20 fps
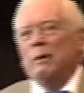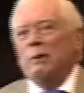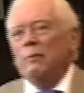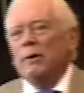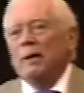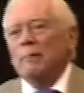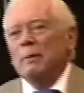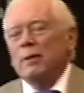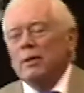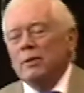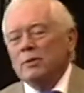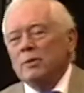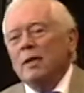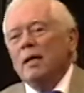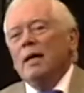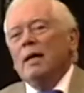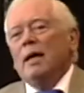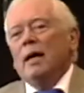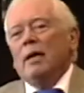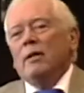be one, because
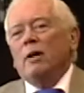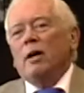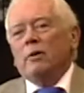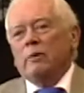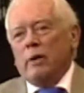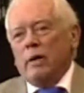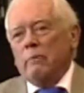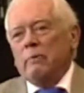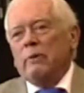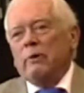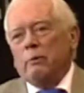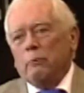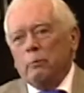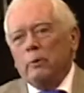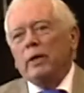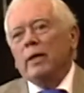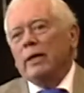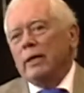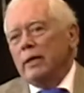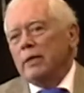Dr. Hemphill
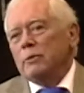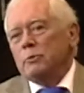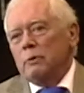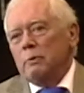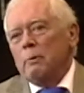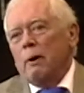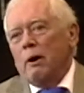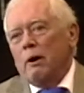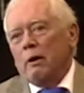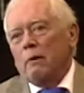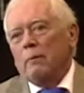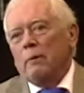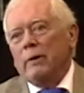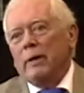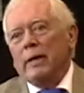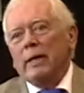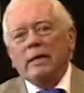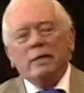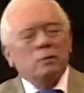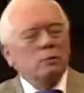really is remarkable,
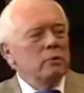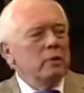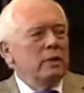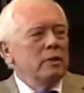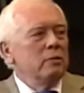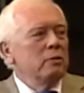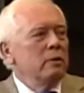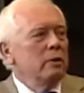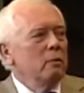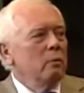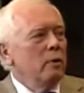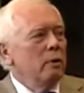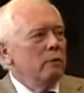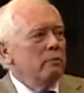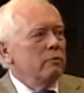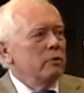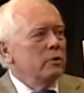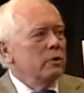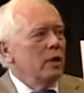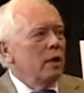and he's really doing a
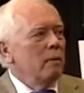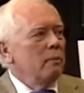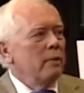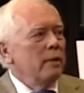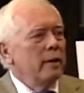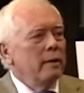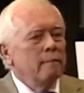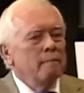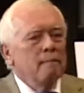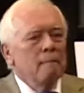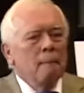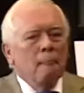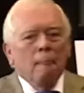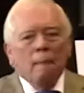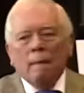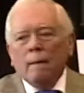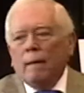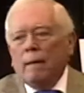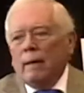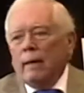wonderful job.
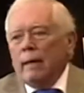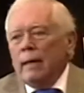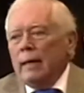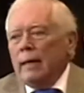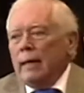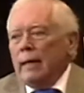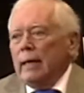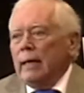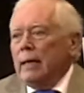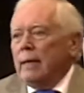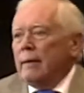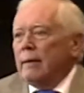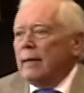Anything